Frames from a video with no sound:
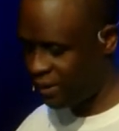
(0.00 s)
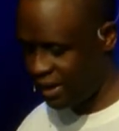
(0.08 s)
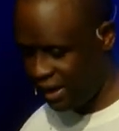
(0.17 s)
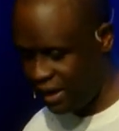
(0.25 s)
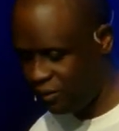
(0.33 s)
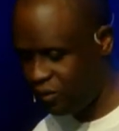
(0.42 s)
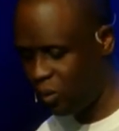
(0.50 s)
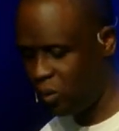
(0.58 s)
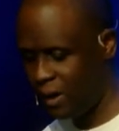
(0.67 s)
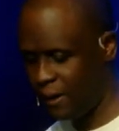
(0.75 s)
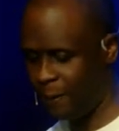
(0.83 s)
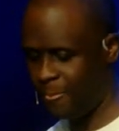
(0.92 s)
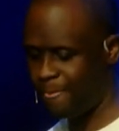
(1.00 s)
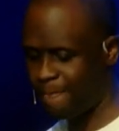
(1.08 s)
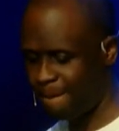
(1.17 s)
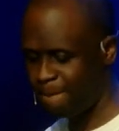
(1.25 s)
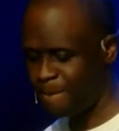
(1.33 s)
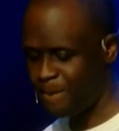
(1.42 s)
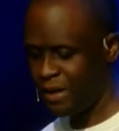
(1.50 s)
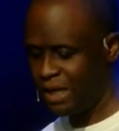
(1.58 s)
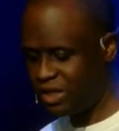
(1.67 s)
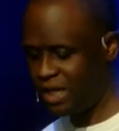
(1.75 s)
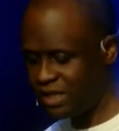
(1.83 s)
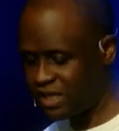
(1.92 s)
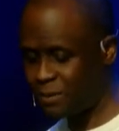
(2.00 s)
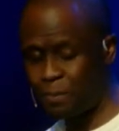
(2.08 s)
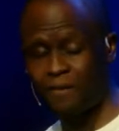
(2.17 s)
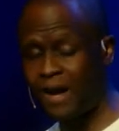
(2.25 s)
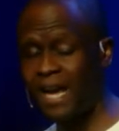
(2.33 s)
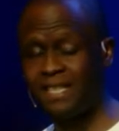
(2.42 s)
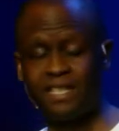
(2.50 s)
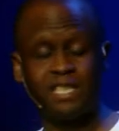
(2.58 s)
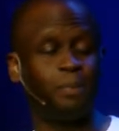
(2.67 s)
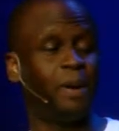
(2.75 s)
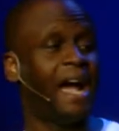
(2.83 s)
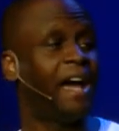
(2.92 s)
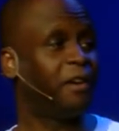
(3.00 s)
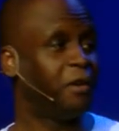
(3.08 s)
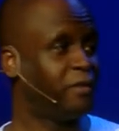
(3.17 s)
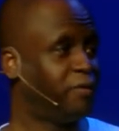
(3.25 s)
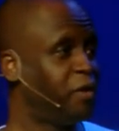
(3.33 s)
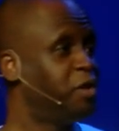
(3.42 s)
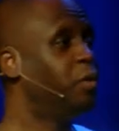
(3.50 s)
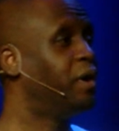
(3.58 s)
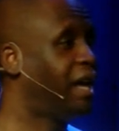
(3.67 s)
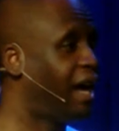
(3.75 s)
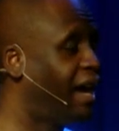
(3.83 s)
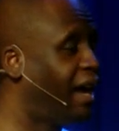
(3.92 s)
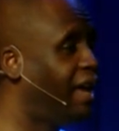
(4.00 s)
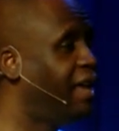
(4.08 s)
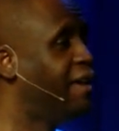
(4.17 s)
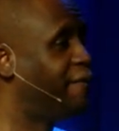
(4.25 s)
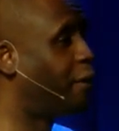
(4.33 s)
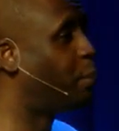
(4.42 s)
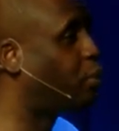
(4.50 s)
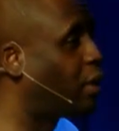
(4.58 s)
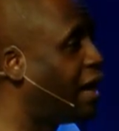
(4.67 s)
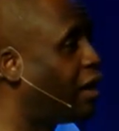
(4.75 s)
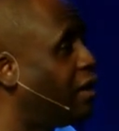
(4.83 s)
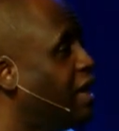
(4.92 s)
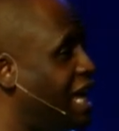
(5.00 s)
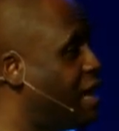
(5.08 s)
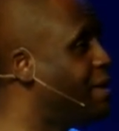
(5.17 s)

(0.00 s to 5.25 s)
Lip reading: the evil one. Jesus provides this pattern for you and I for prayer. And